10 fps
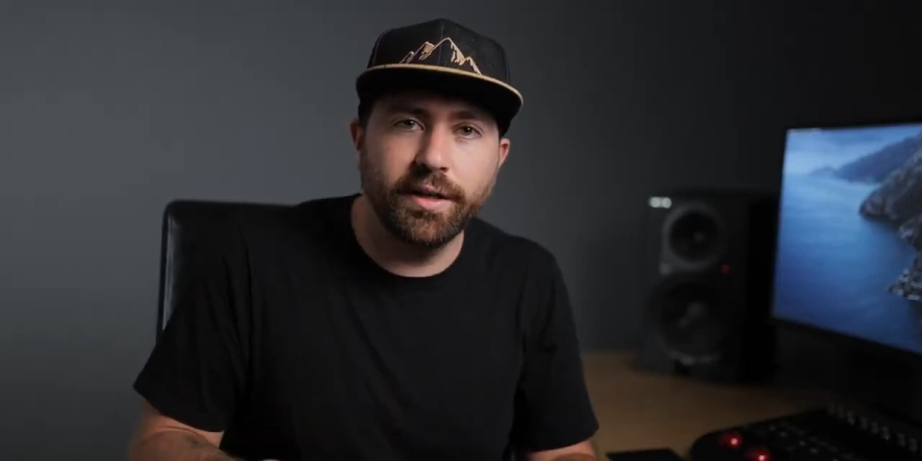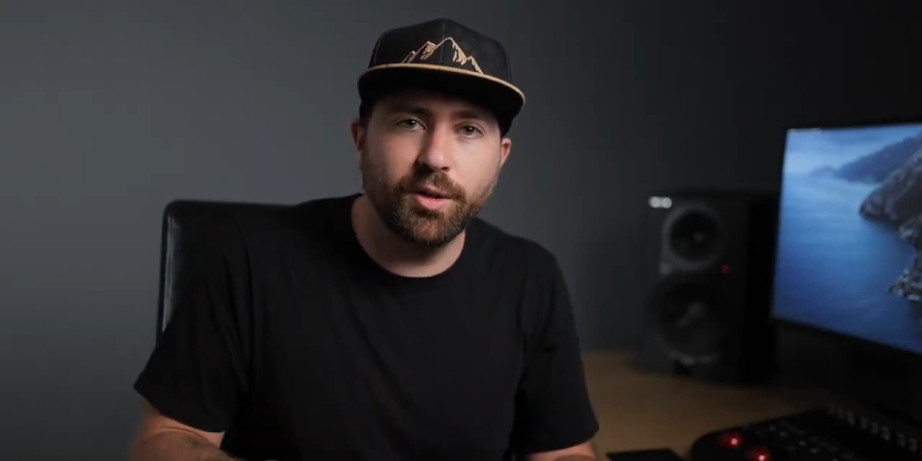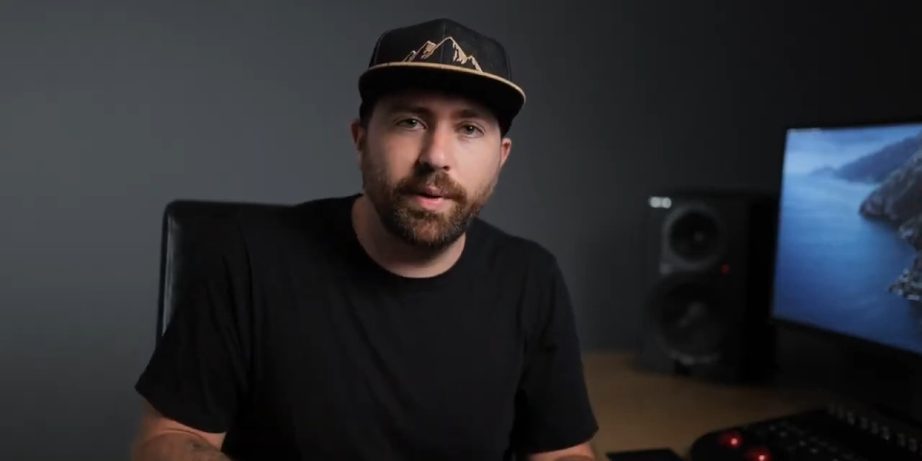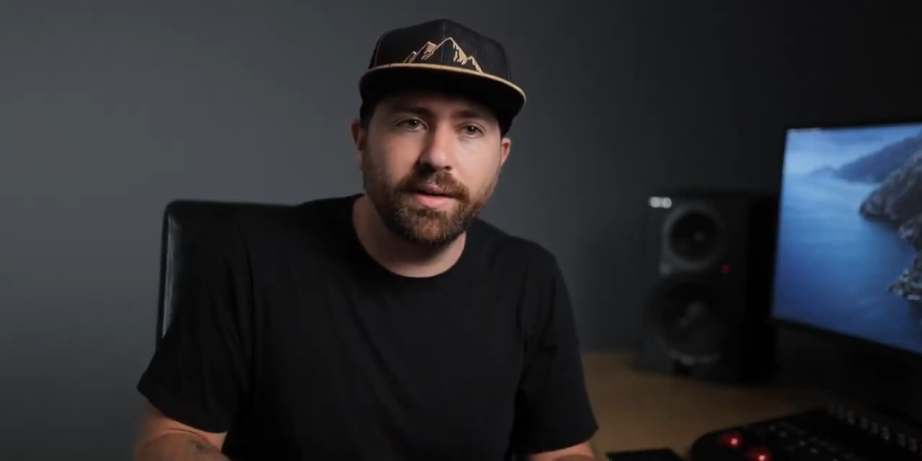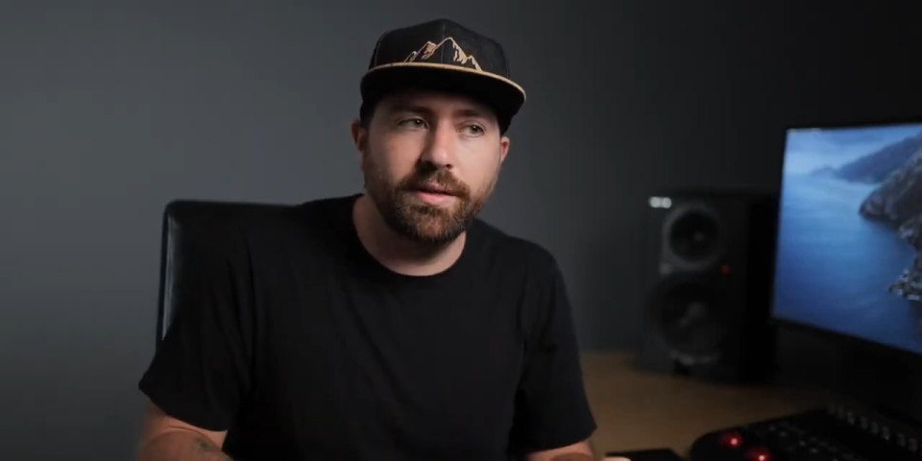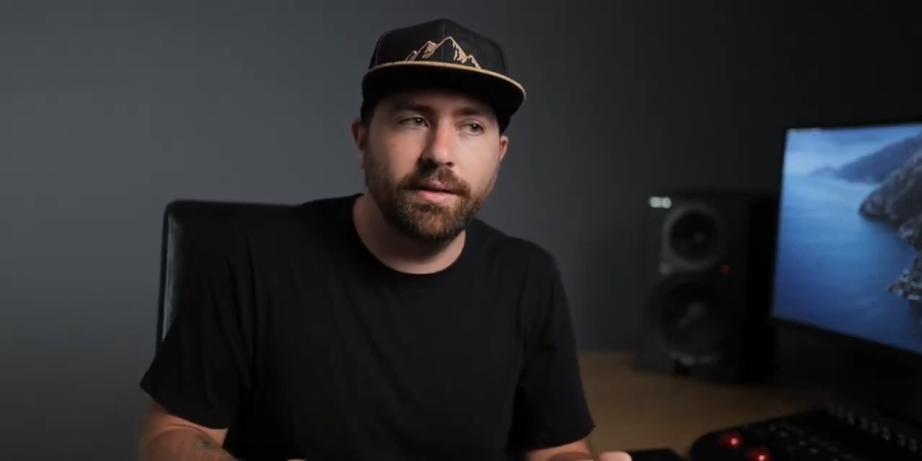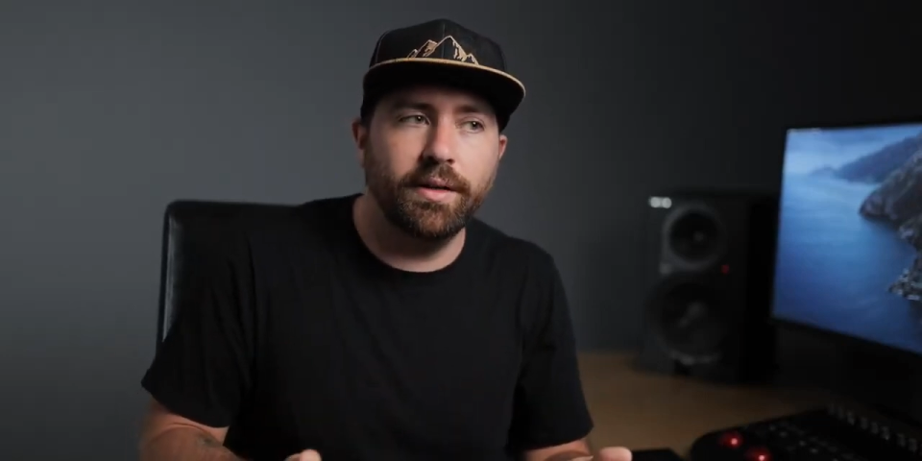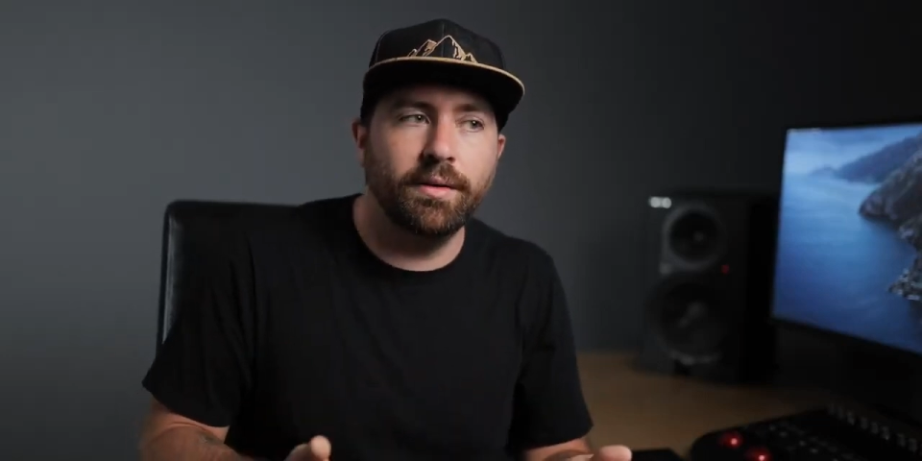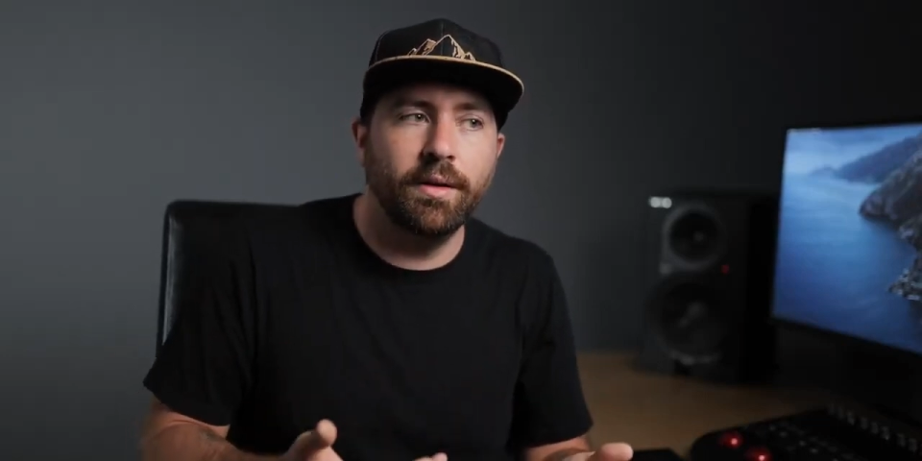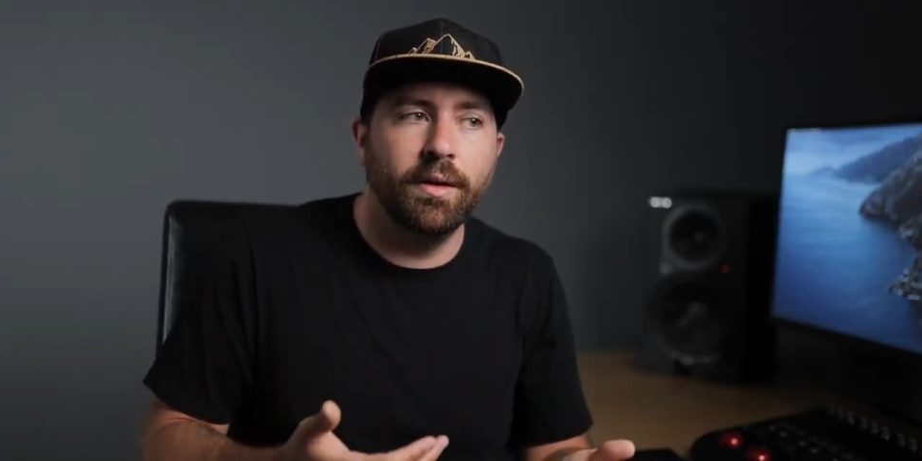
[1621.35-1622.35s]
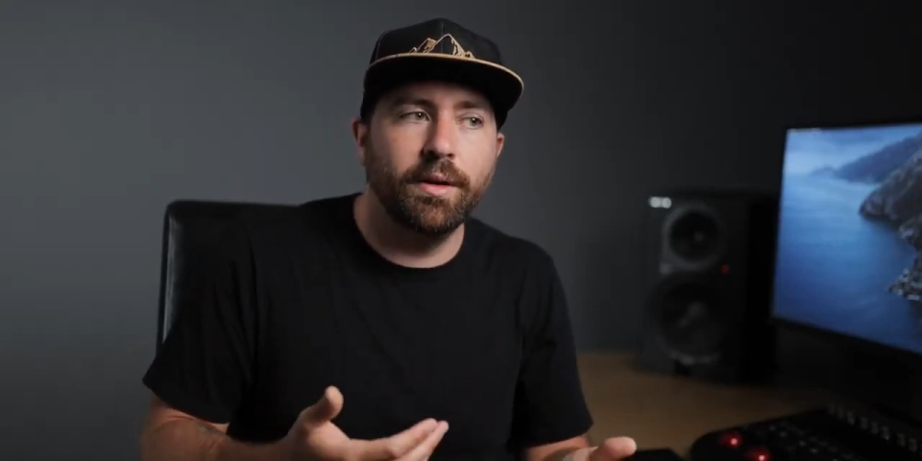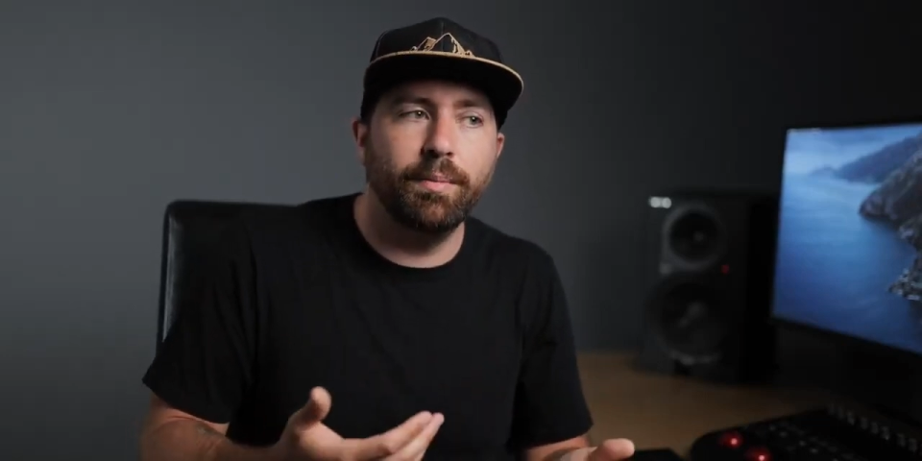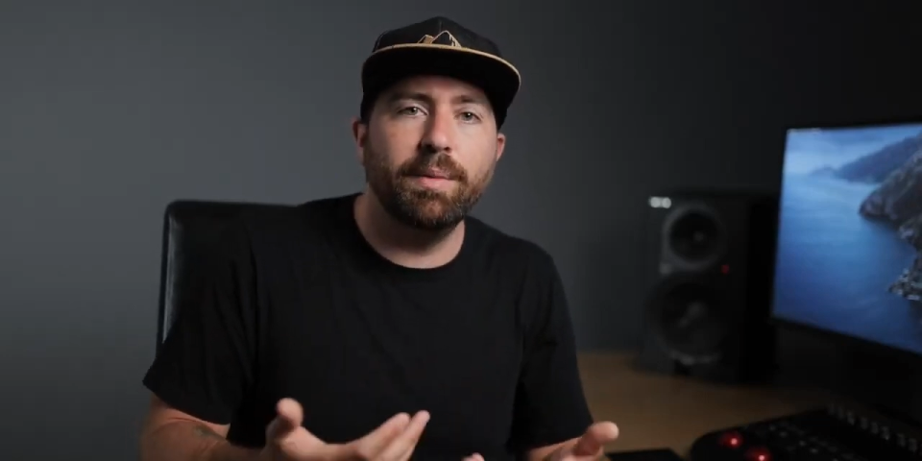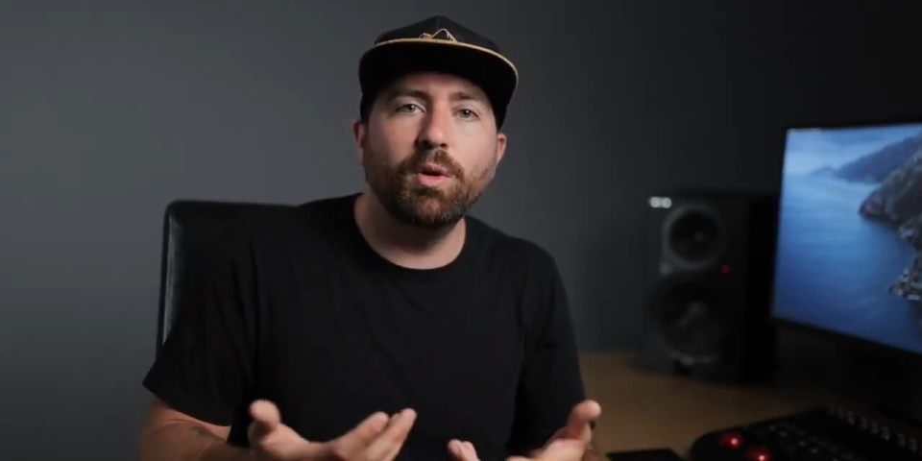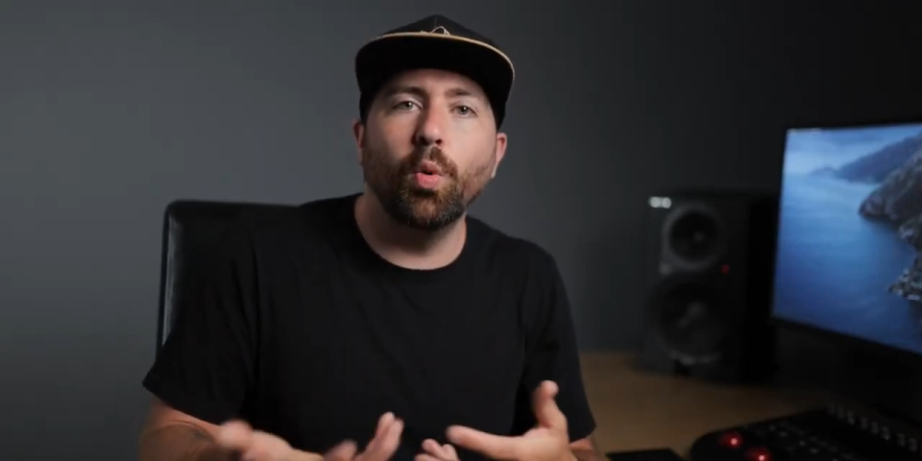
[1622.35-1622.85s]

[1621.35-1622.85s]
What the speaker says: expecting and maybe